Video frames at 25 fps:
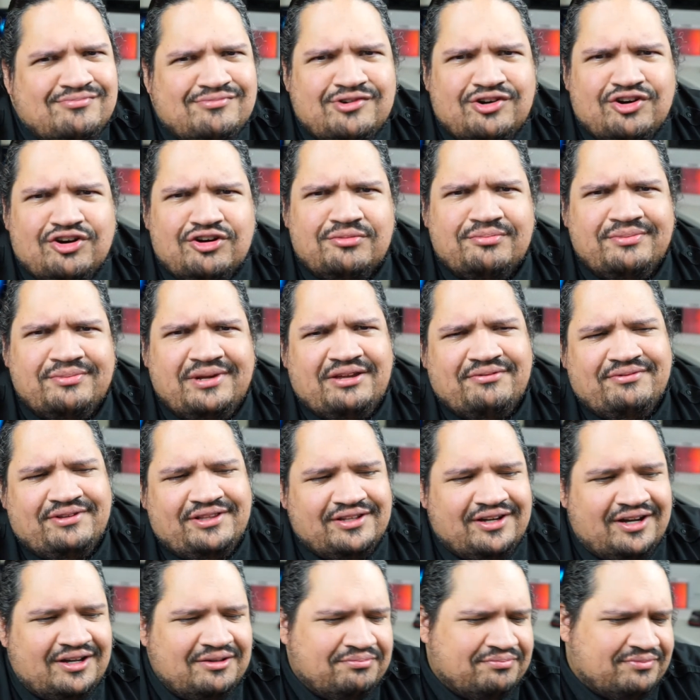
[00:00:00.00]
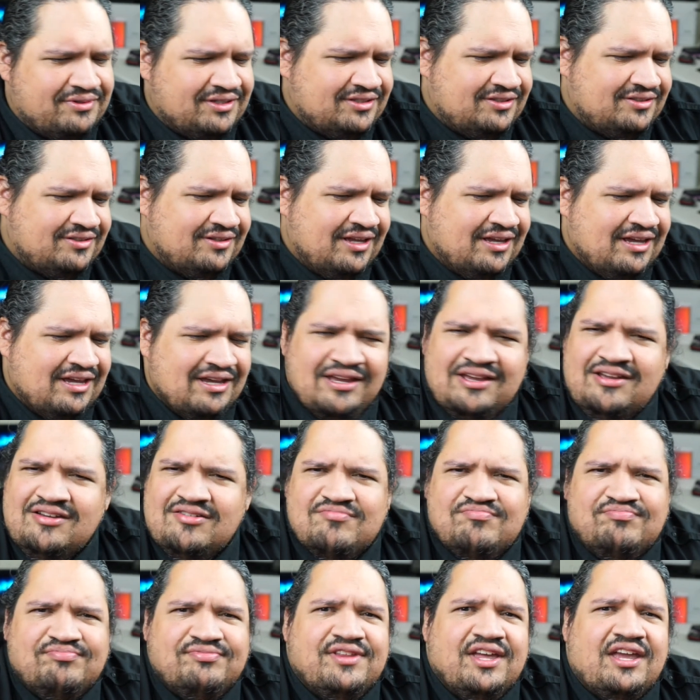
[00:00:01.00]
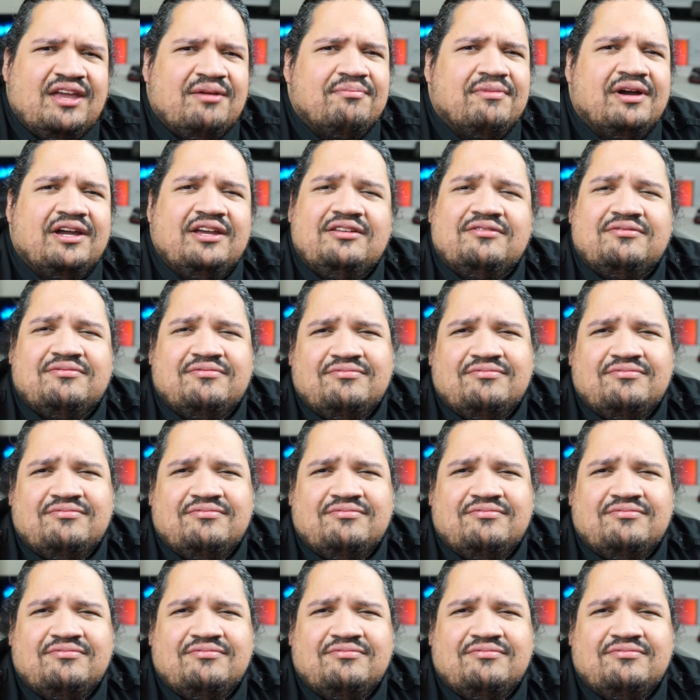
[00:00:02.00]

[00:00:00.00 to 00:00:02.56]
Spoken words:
Or maybe not, but they might